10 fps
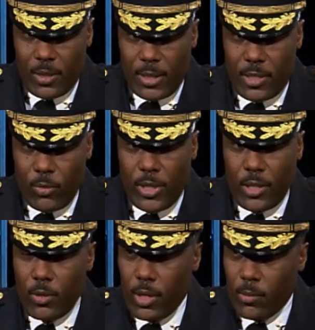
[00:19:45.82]
like I said, we
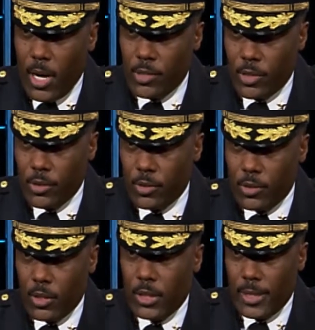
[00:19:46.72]
deal with our
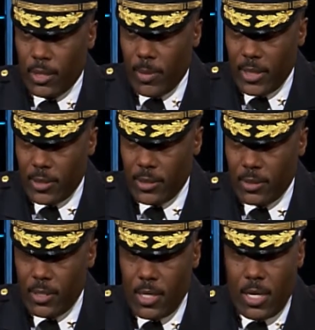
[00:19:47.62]
prosecutors on a daily basis.